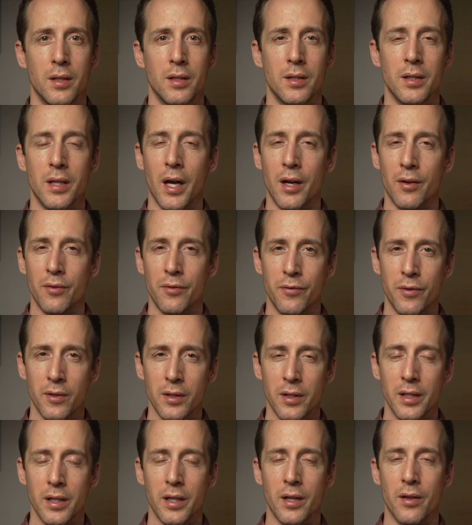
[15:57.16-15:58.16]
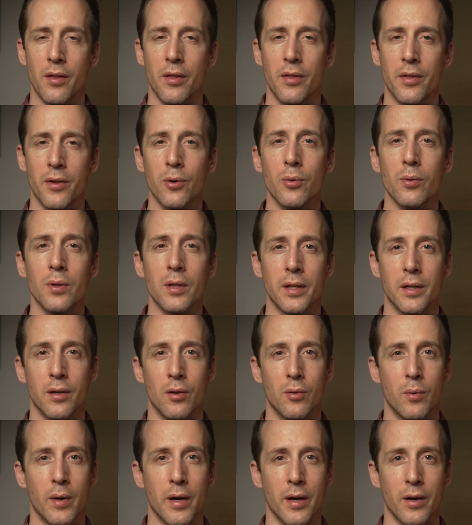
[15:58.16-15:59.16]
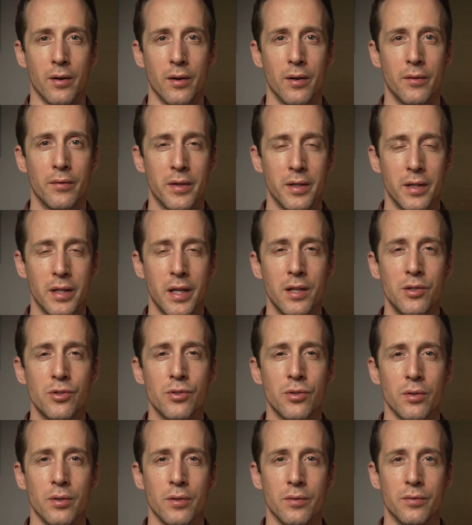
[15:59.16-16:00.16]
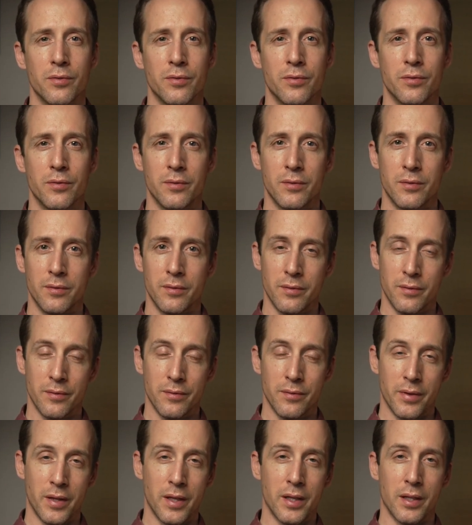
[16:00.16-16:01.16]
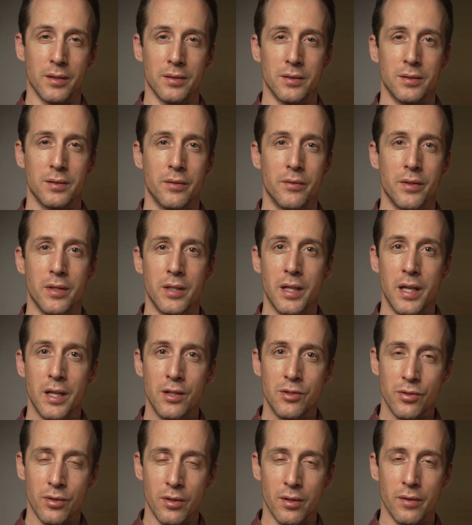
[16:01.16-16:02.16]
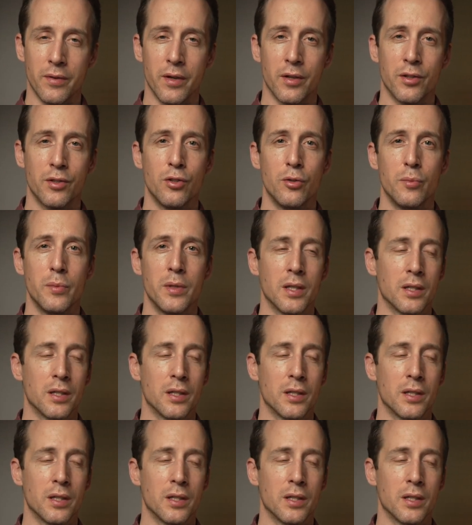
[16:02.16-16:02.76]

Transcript: not fully and thoroughly aware of the nature of things, of the nature of our human